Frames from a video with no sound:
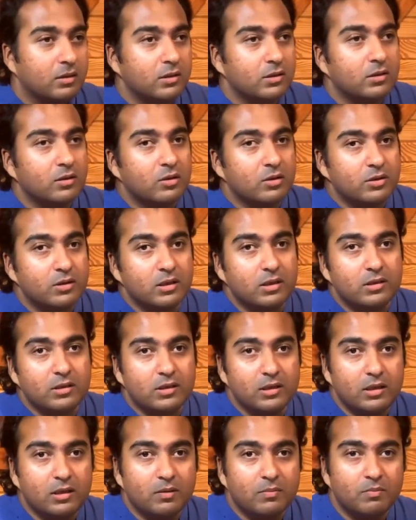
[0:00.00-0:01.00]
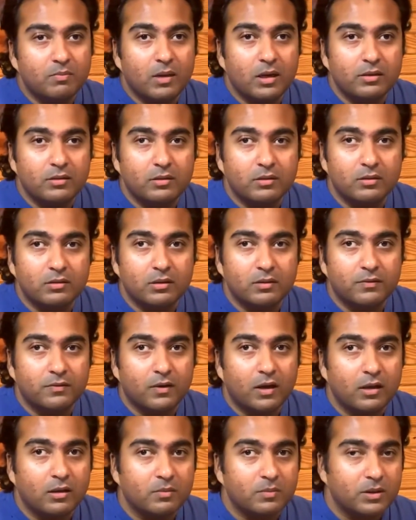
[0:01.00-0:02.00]
These are the sixteen mental
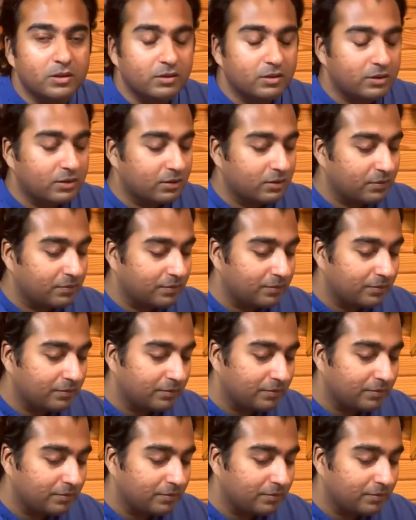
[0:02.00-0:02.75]
defilements.